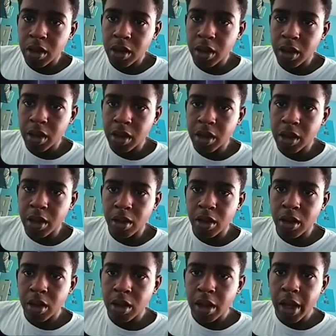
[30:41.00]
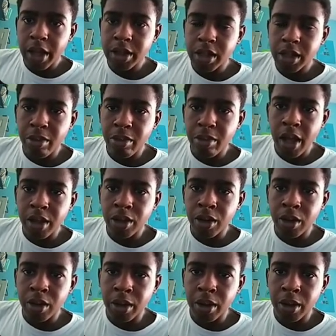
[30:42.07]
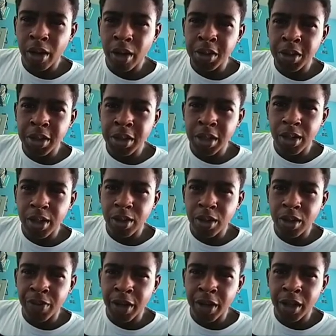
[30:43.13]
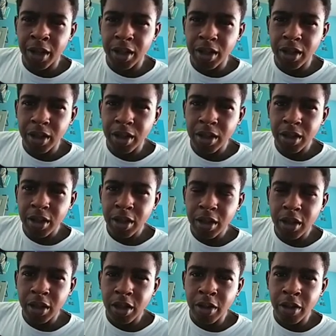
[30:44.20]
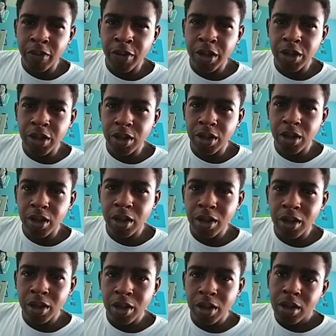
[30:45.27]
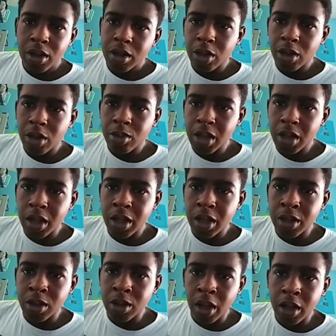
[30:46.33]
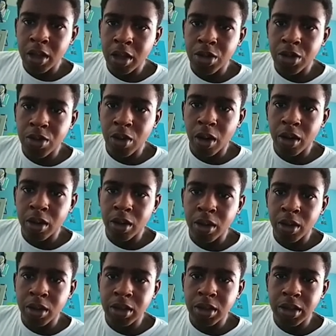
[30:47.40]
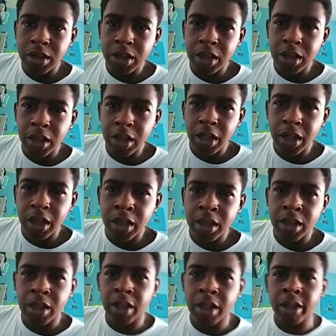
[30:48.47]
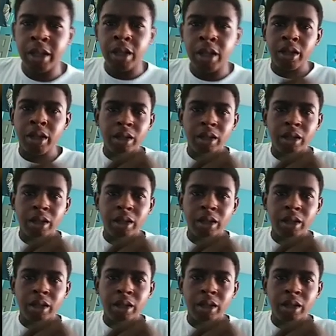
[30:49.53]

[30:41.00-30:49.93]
he as commander of the Zero Divine Division, something is likely stronger Shinigami